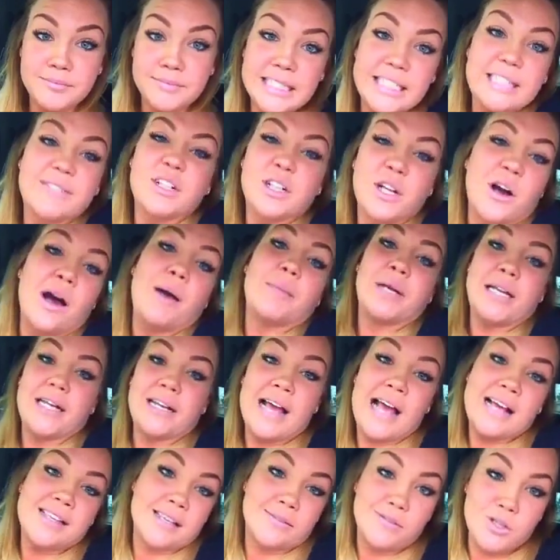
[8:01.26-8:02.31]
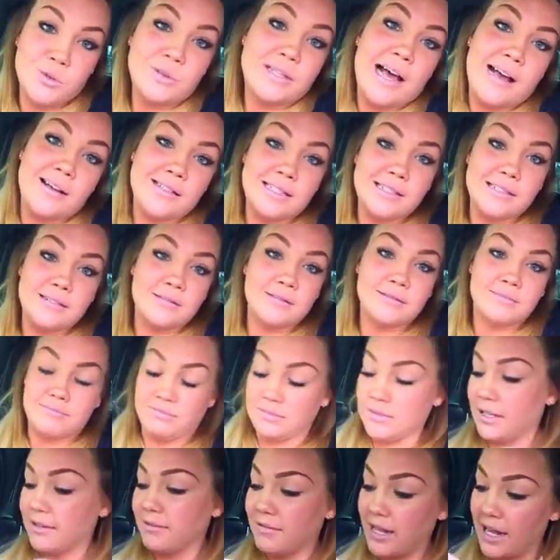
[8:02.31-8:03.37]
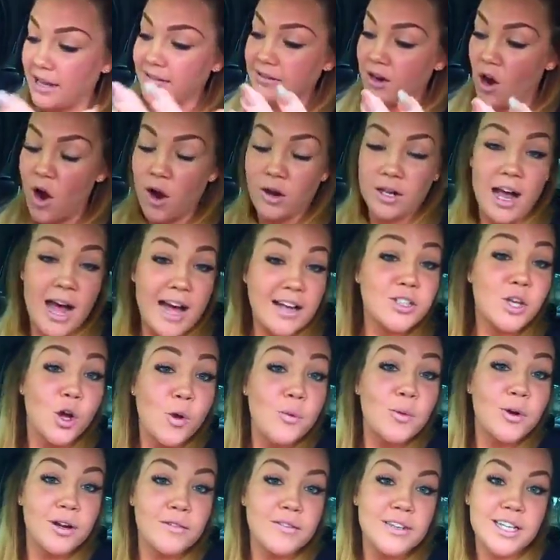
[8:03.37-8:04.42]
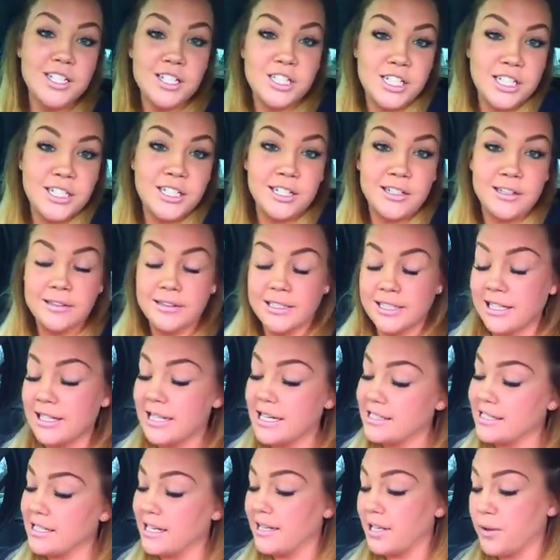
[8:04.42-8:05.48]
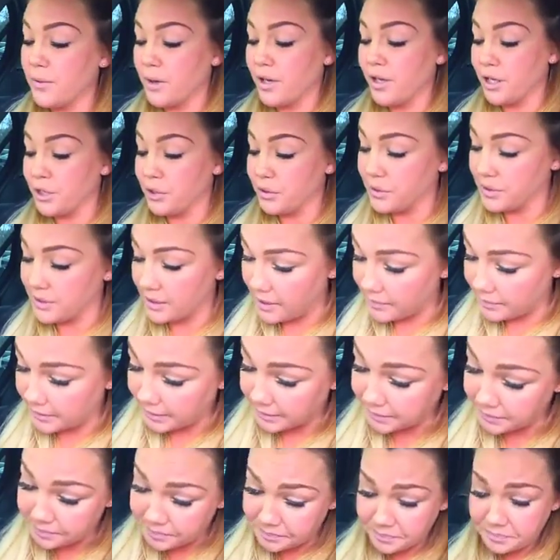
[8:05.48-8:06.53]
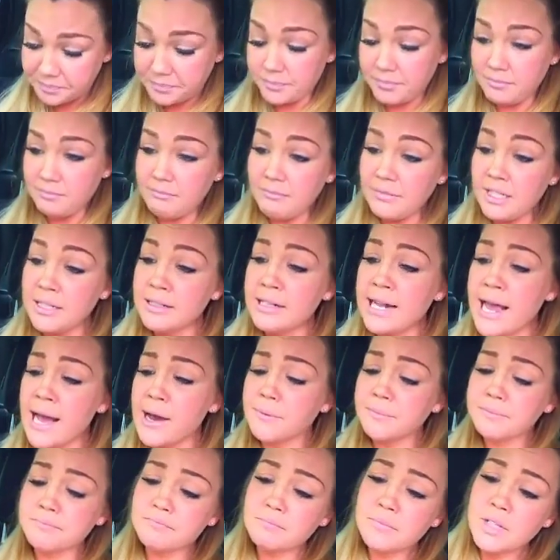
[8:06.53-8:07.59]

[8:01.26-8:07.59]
Even though, I mean, as of October of this year, then they said they were going to do something. Now,